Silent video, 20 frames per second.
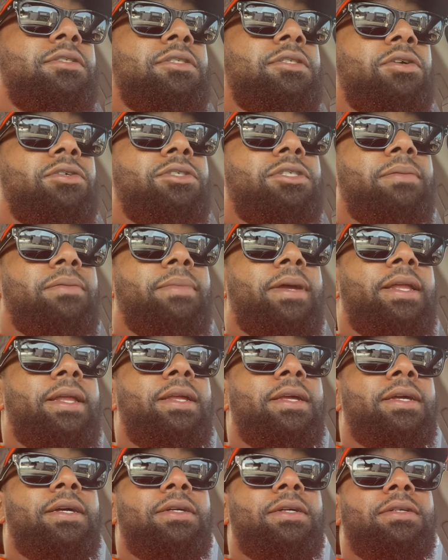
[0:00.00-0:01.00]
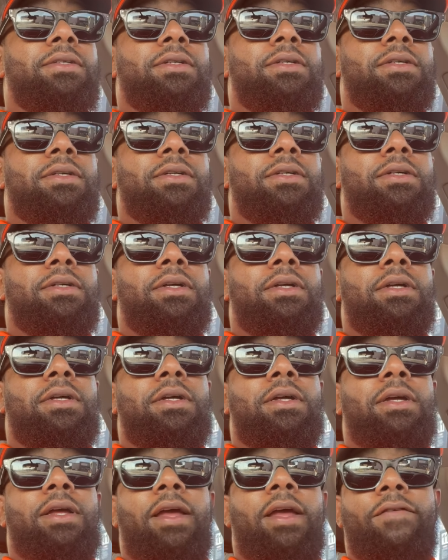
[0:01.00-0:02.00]
social media
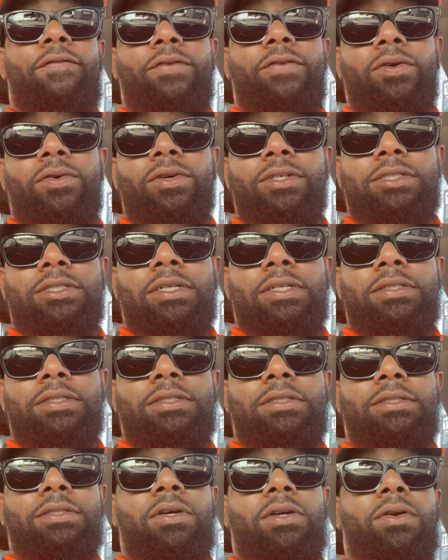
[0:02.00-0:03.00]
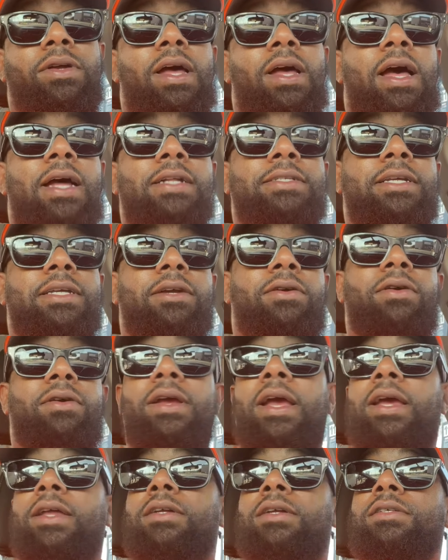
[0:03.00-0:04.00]
influencers or content
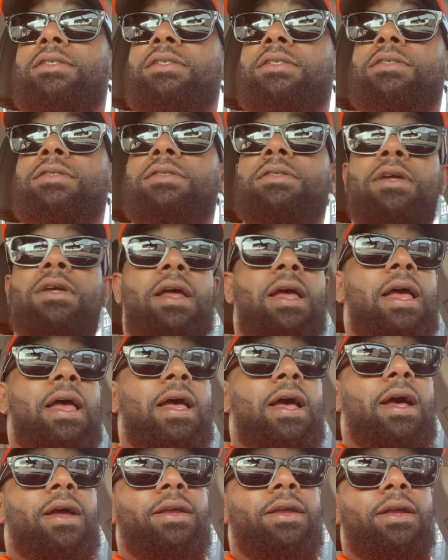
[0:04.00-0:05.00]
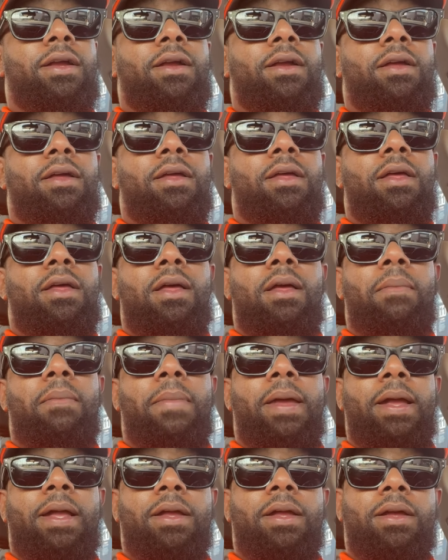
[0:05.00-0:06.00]
creators out here
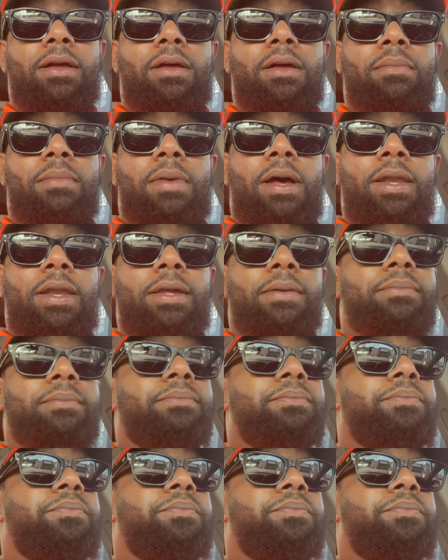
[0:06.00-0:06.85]
making good money